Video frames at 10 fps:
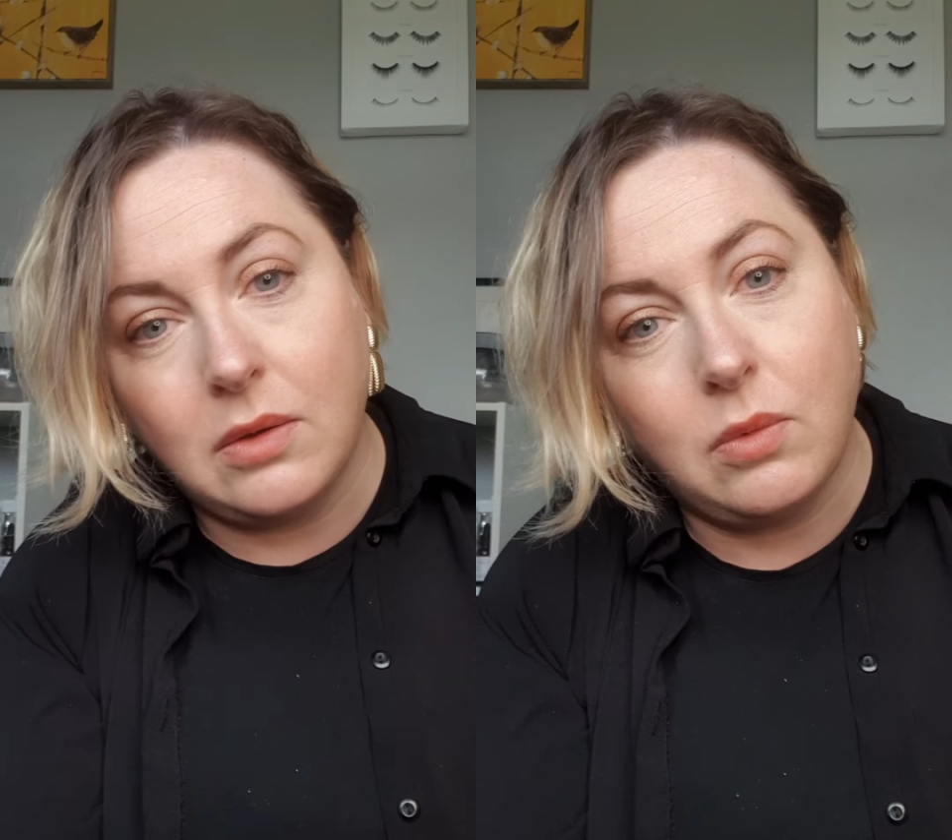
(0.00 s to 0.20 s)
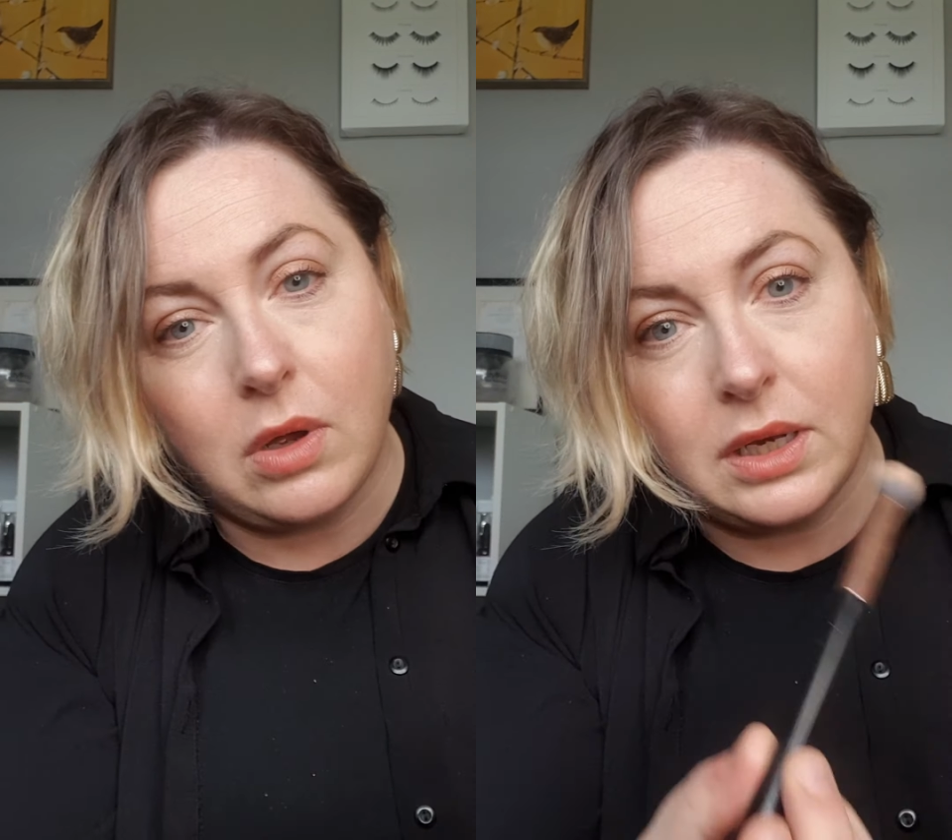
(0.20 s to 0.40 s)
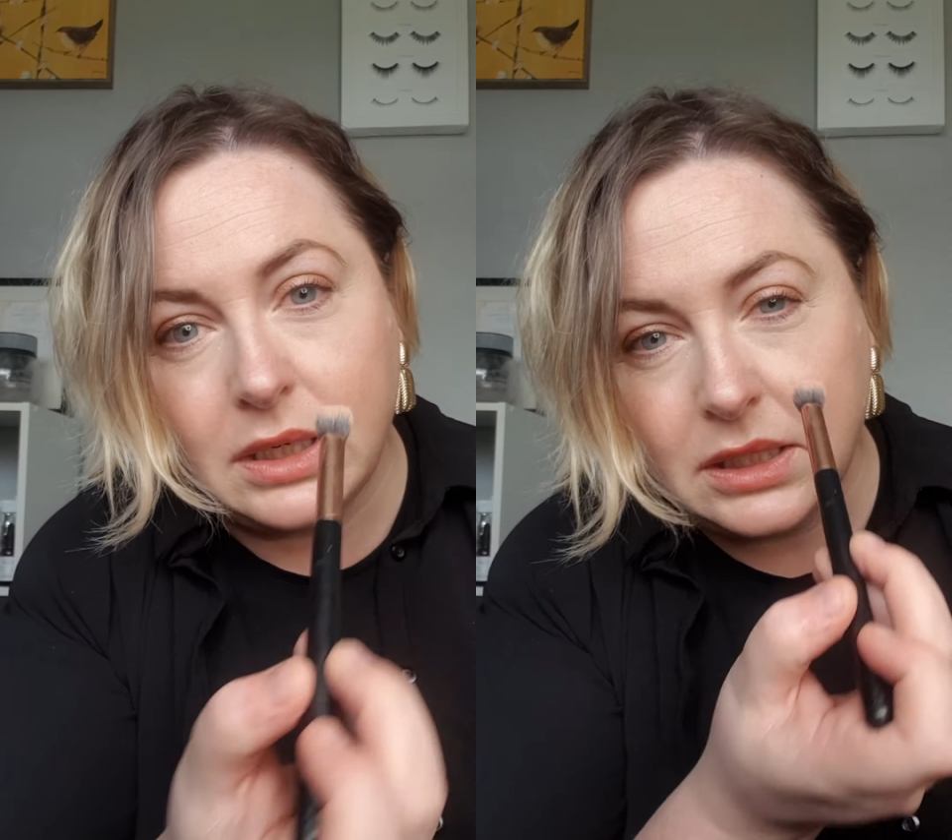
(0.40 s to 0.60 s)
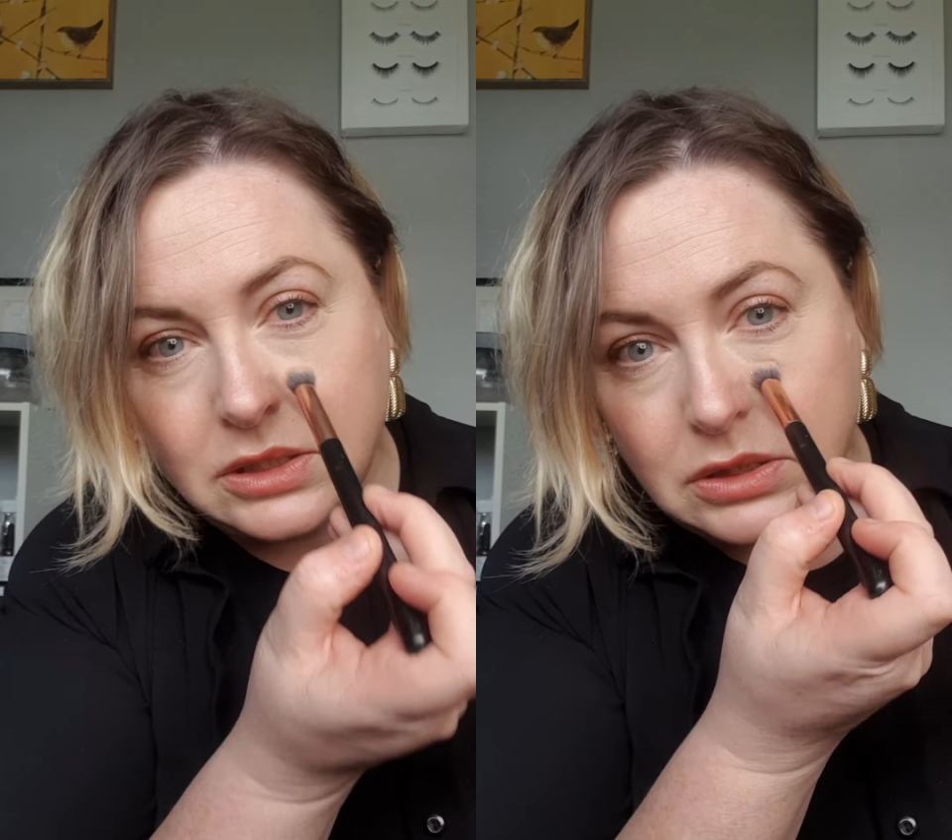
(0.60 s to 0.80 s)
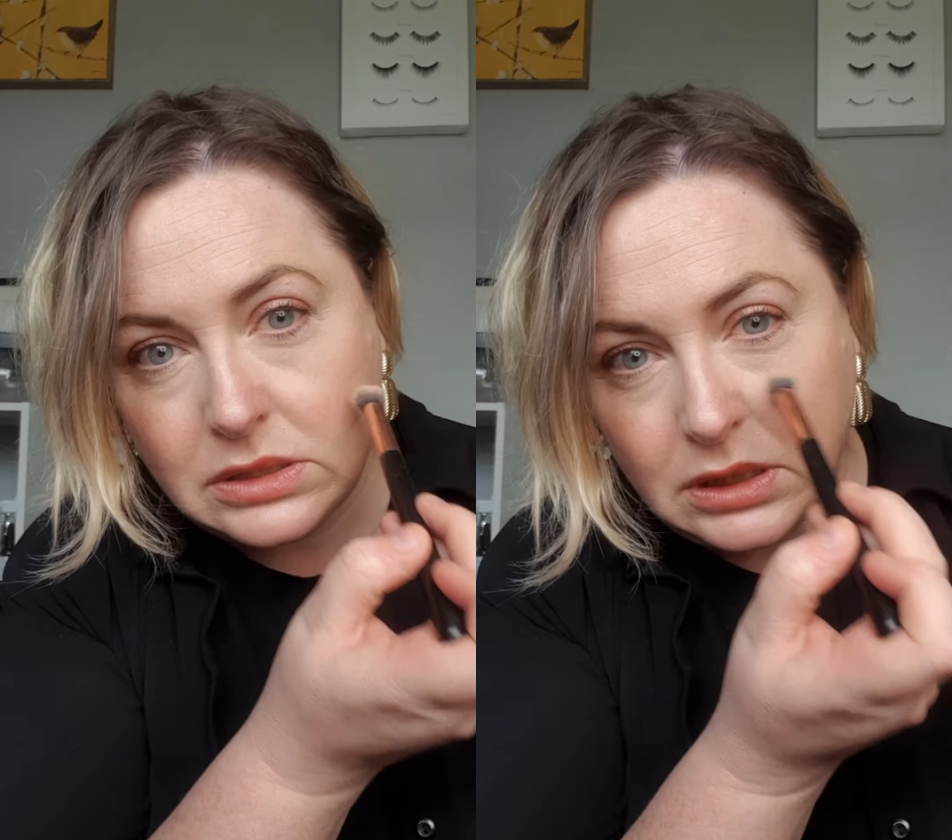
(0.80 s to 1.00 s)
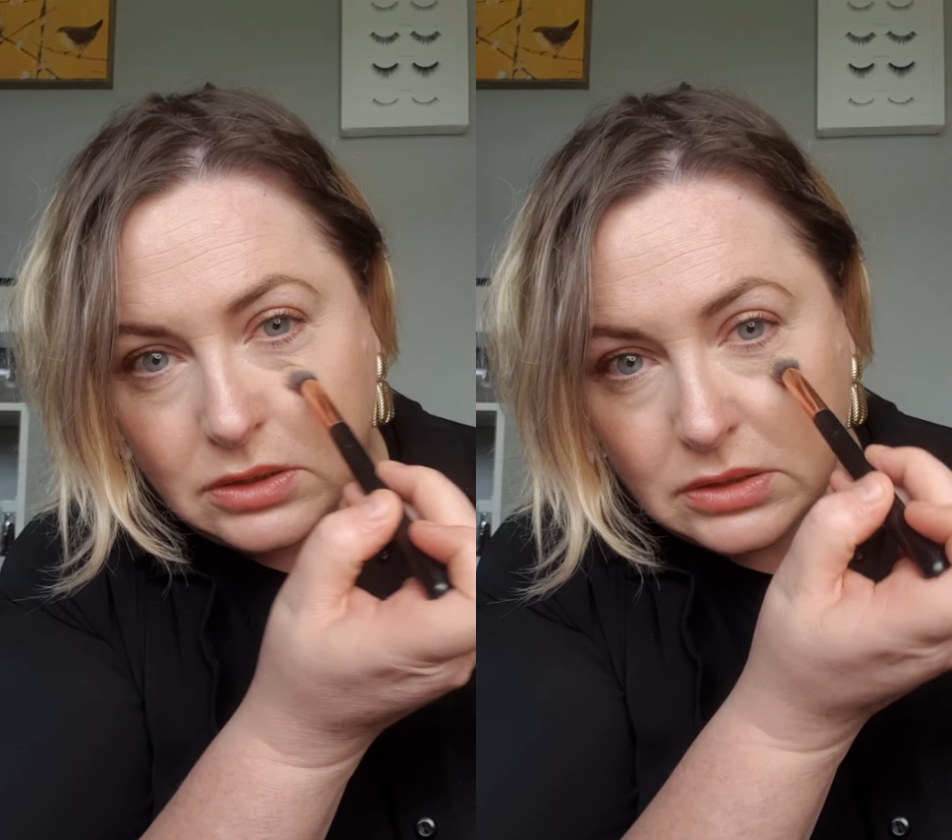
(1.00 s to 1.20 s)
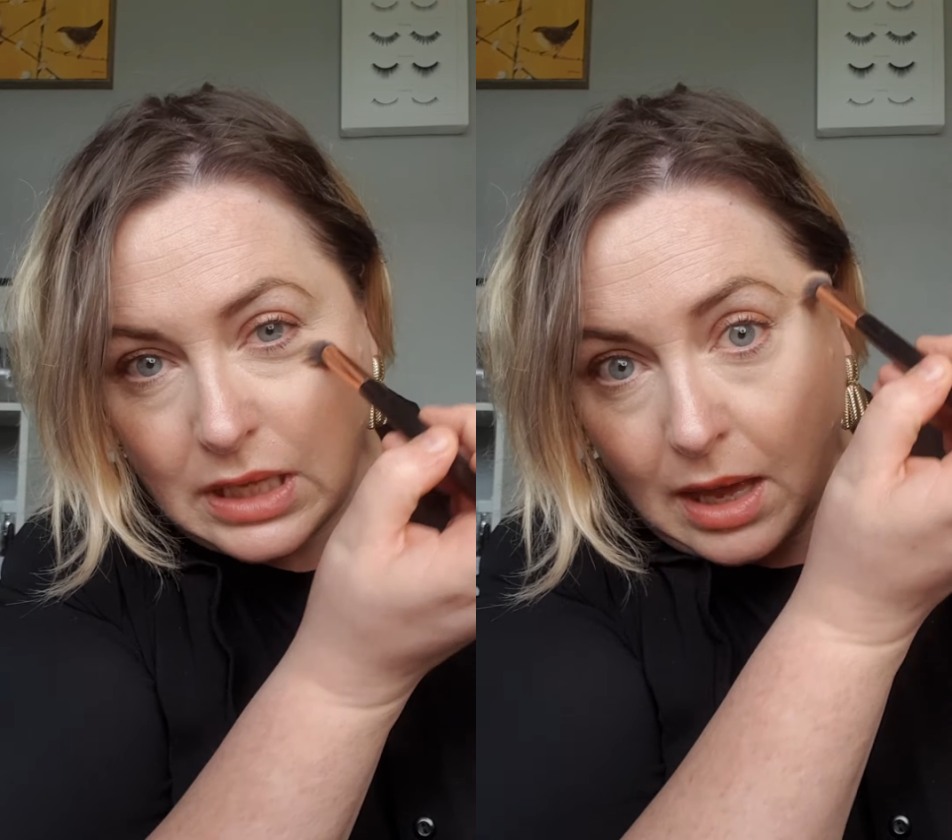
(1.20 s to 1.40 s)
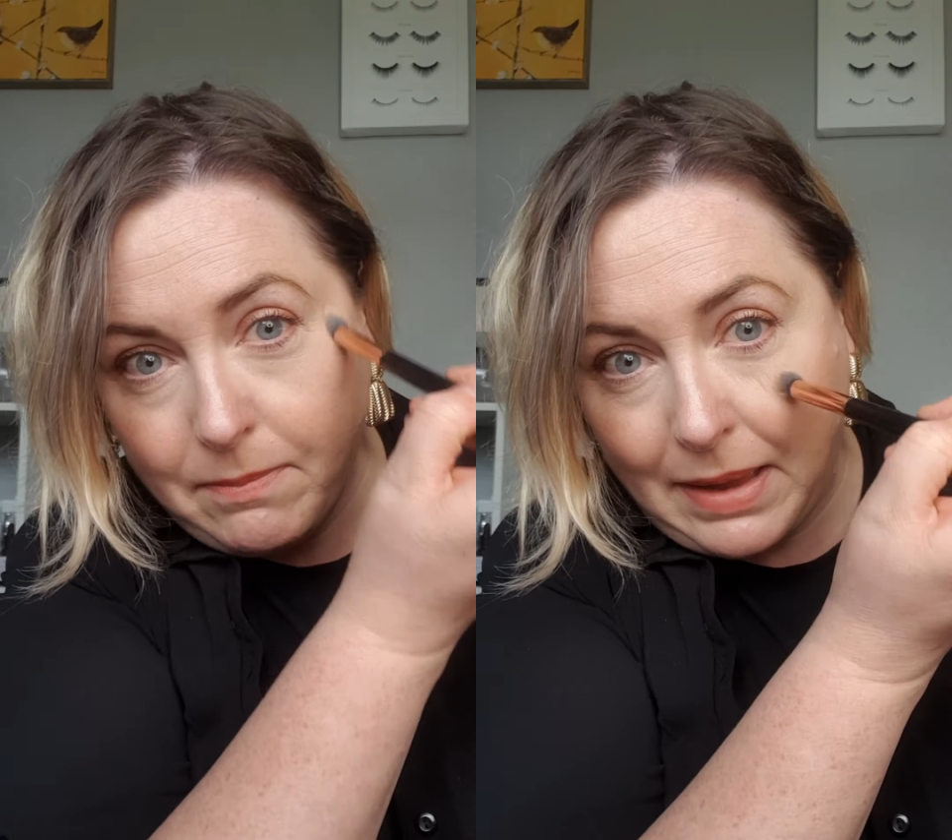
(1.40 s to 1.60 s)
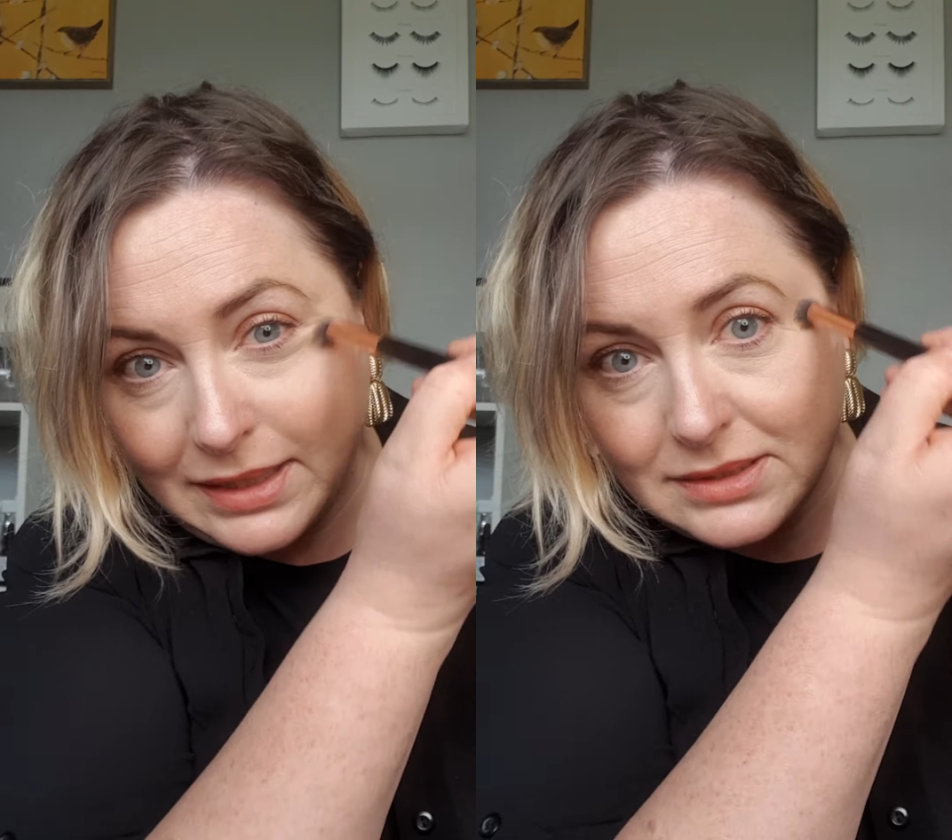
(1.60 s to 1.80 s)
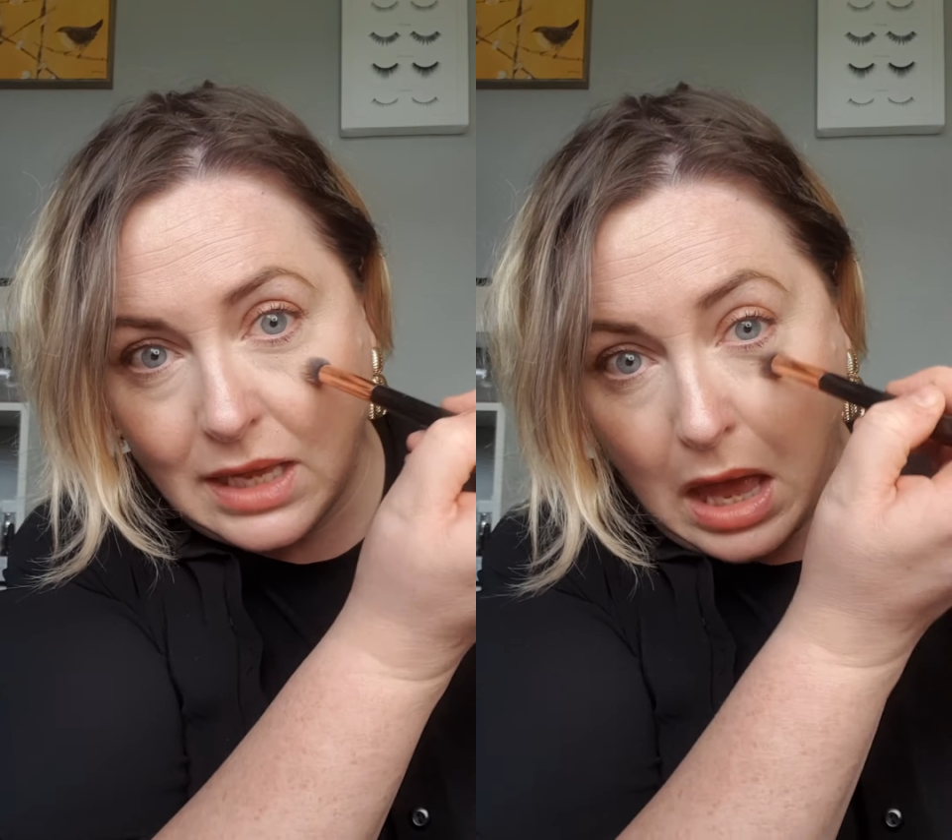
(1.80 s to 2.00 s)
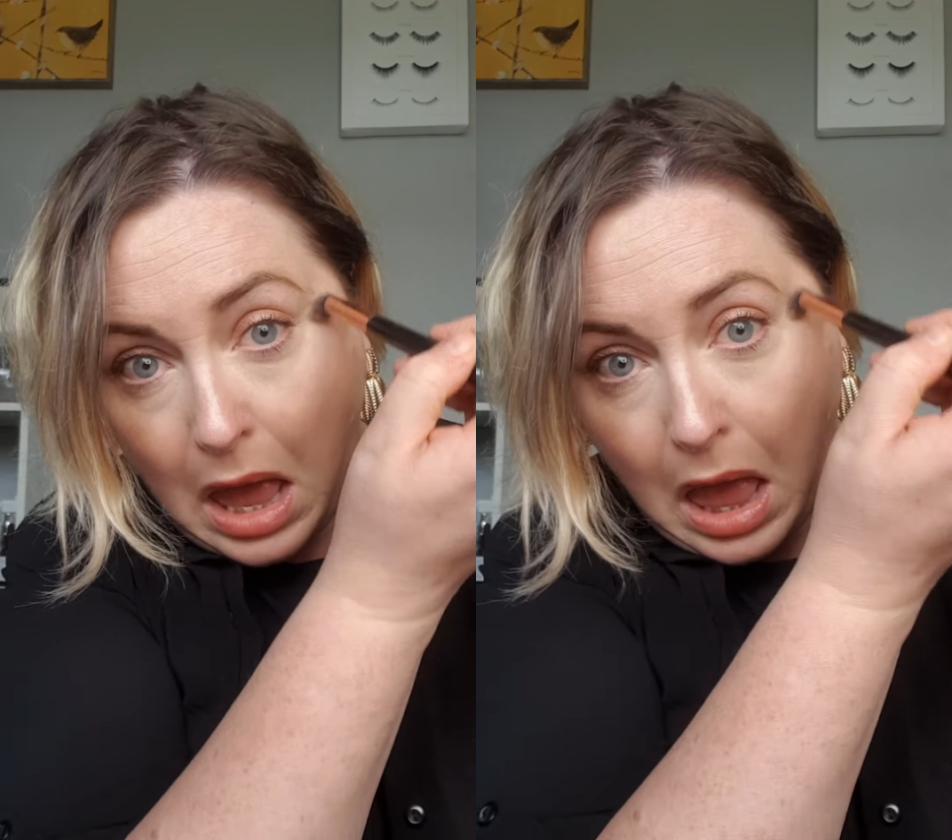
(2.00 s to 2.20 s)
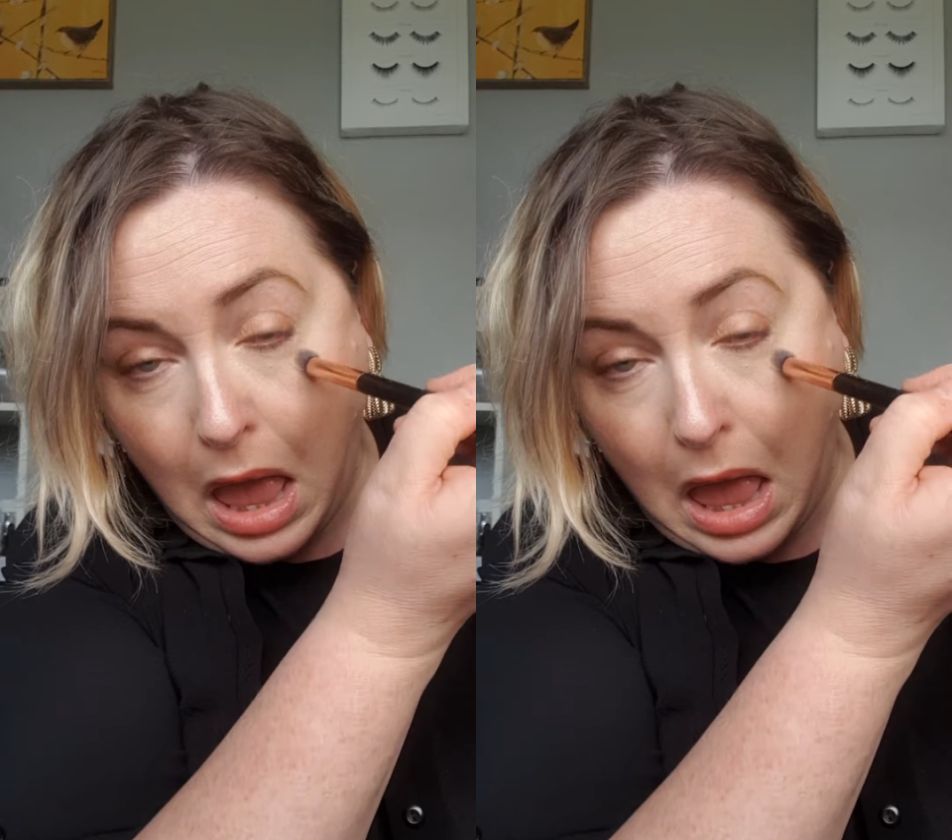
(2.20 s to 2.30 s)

one, you just get a better,